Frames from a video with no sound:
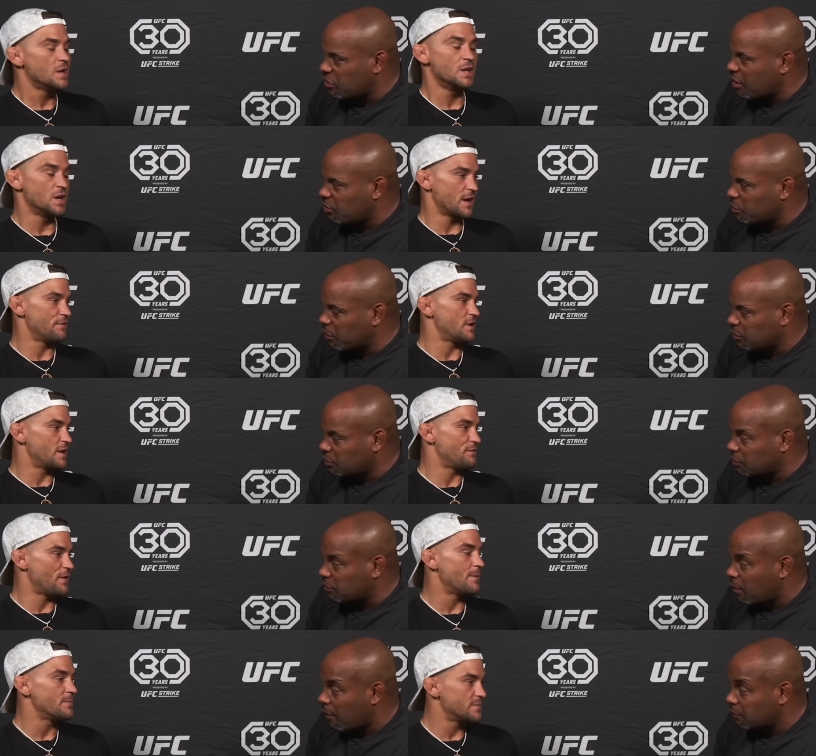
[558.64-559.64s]
Speaker 1: not Look, too if, much.
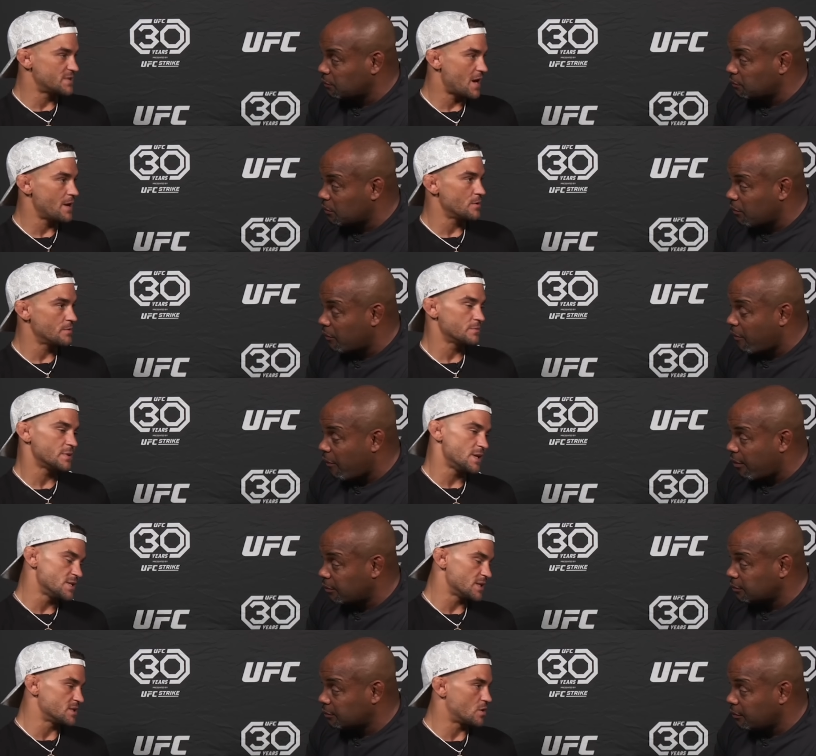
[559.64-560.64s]
if I'm tired,
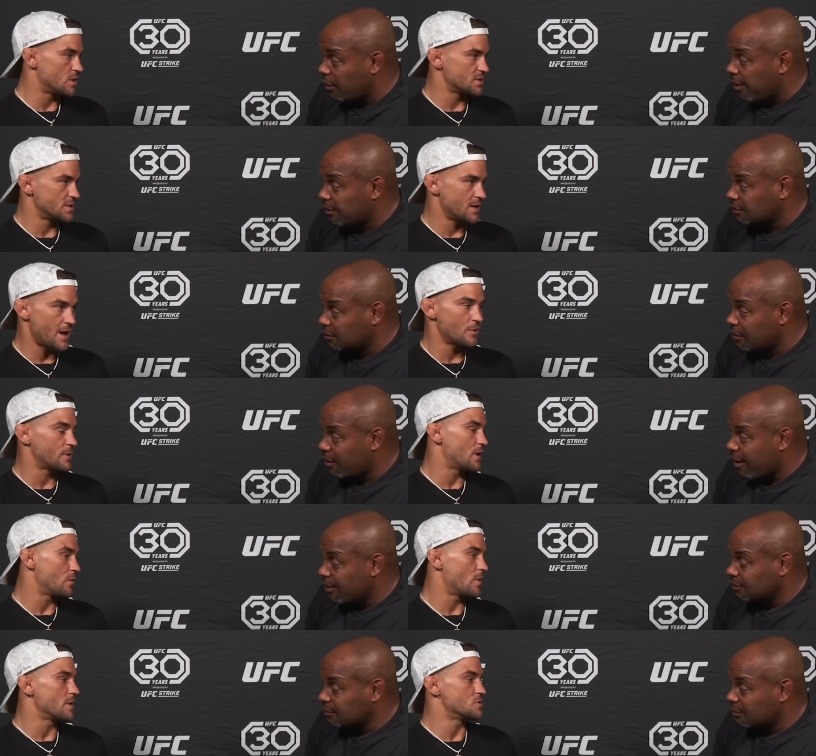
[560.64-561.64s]
he's exhausted. I don't
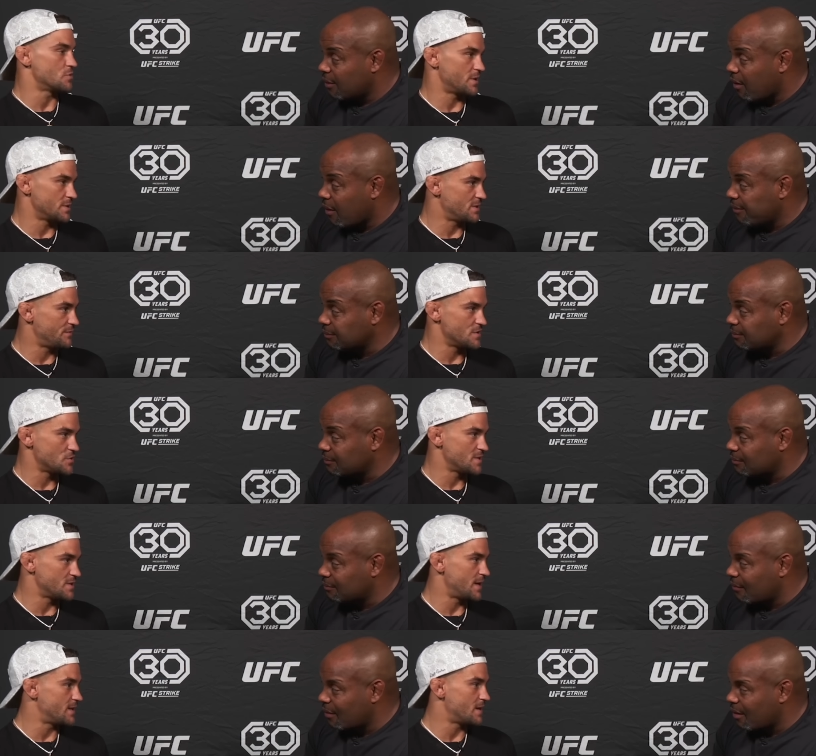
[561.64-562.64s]
care where he trains. If he
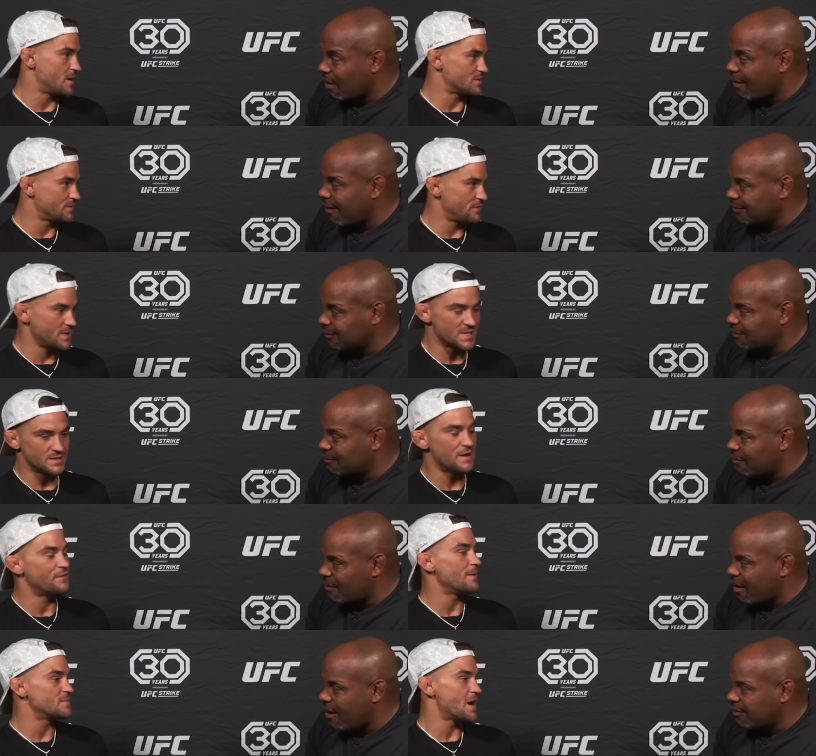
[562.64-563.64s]
trains at 8,000 feet, doesn't,
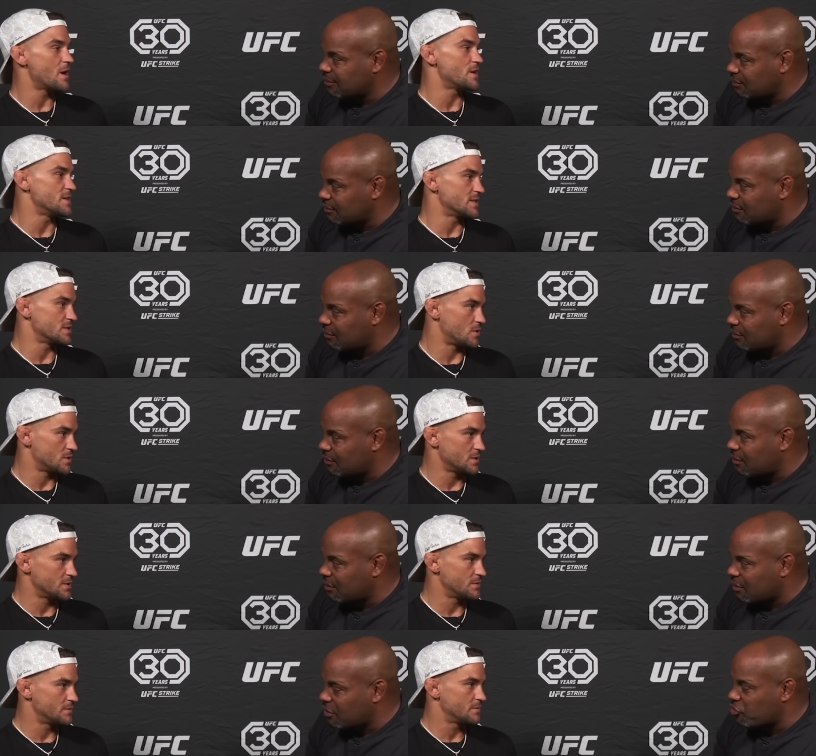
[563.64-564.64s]
if I'm tired, he's
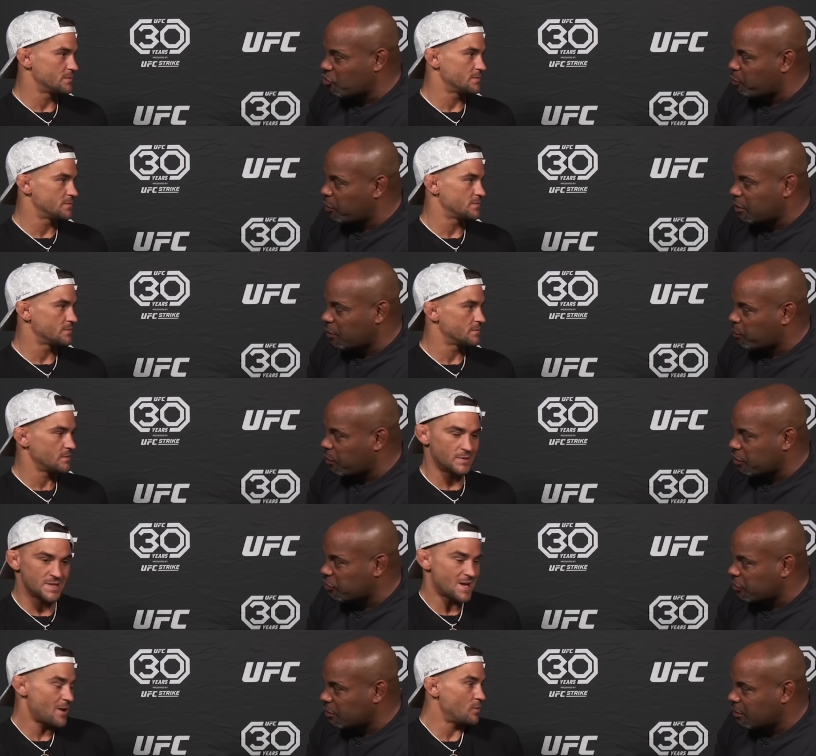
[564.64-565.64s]
exhausted.
Speaker 2: Because you're putting the
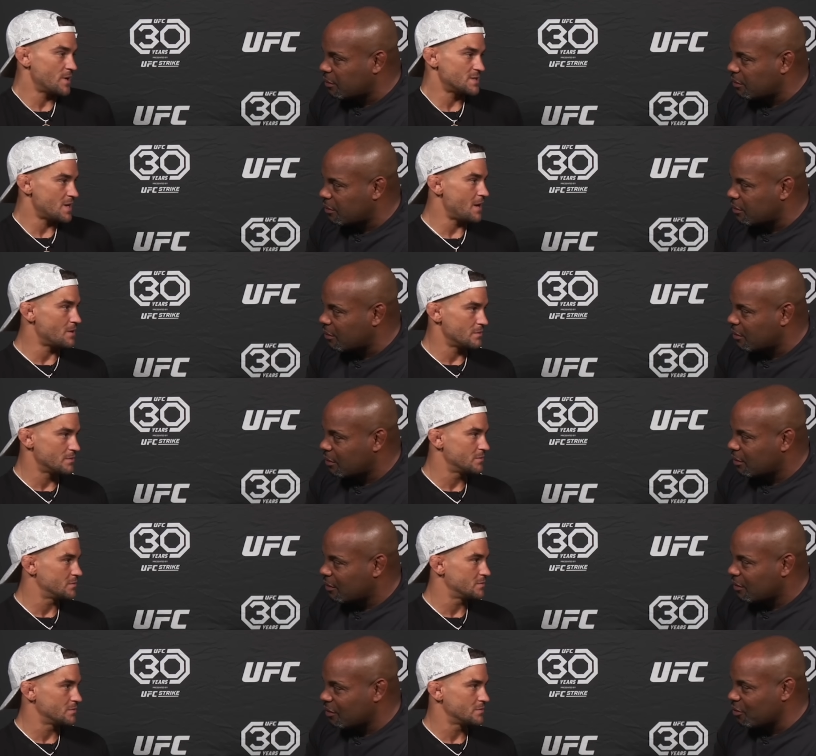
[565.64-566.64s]
pressure. Because I don't get tired.
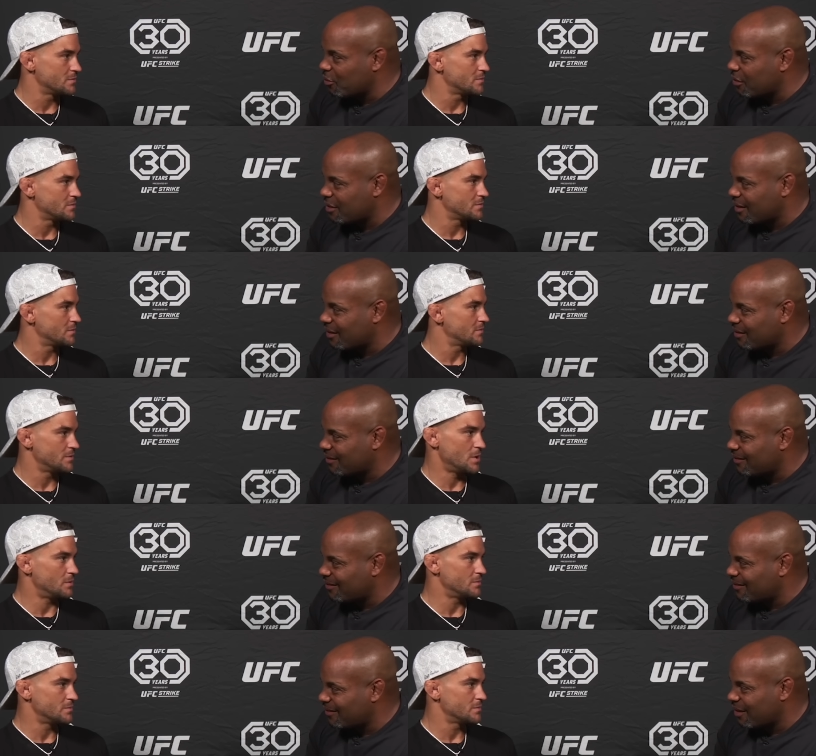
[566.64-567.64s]
You don't get tired?
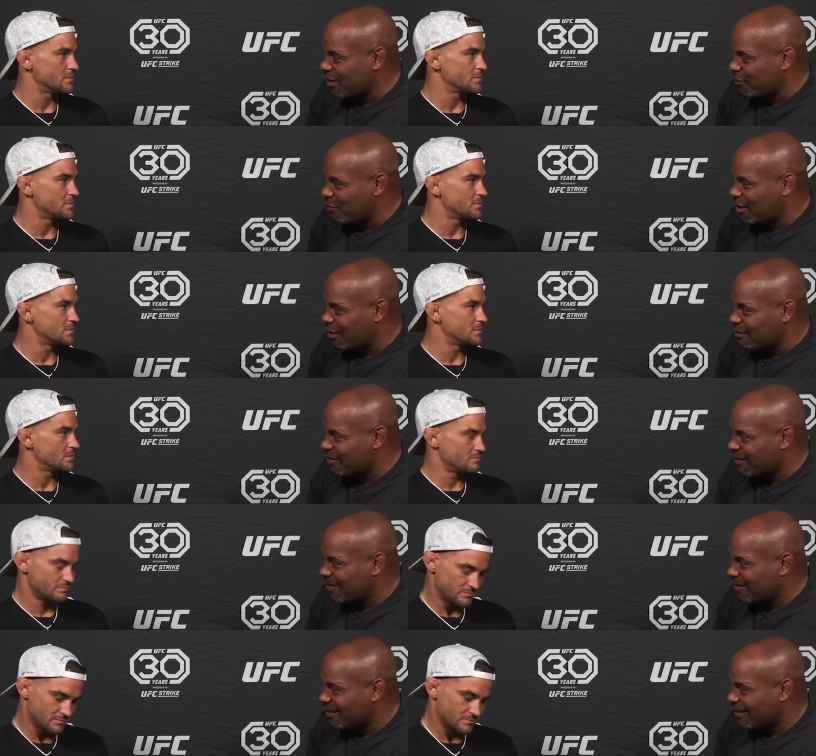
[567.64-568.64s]
No. Like Kevin Gates?
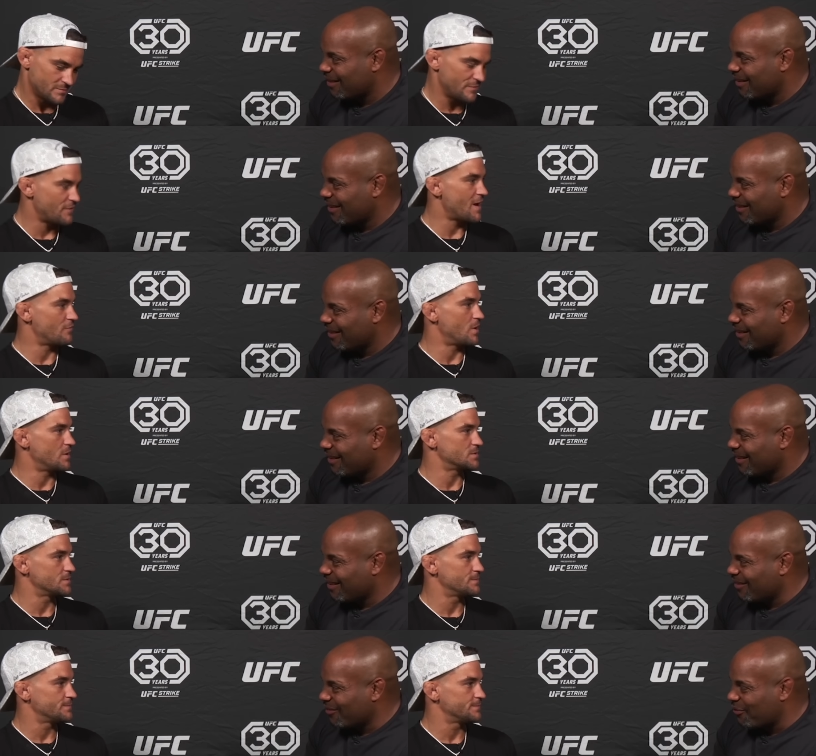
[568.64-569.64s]
Five
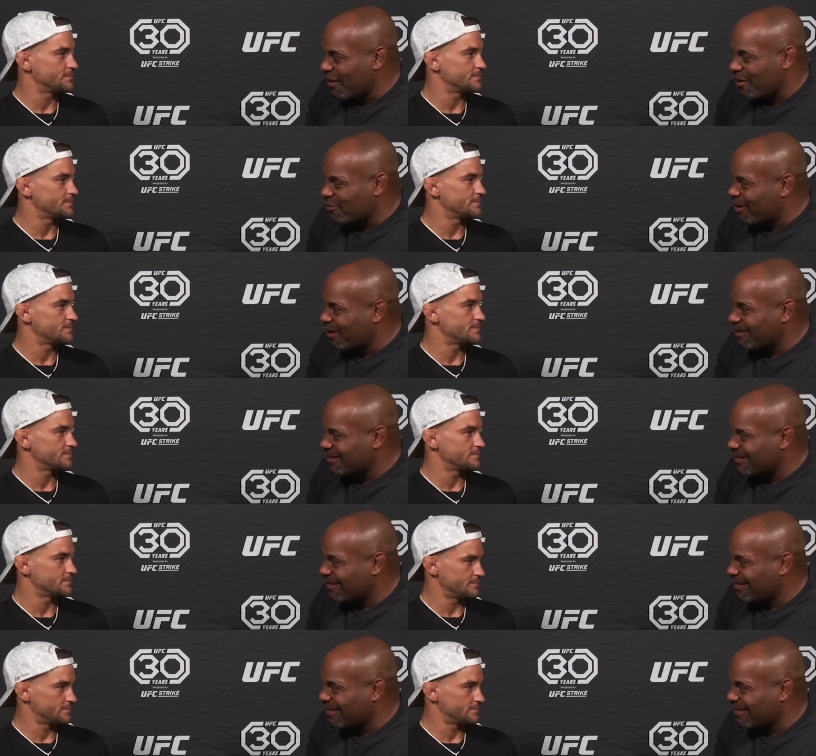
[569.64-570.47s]
rounds. Five rounds.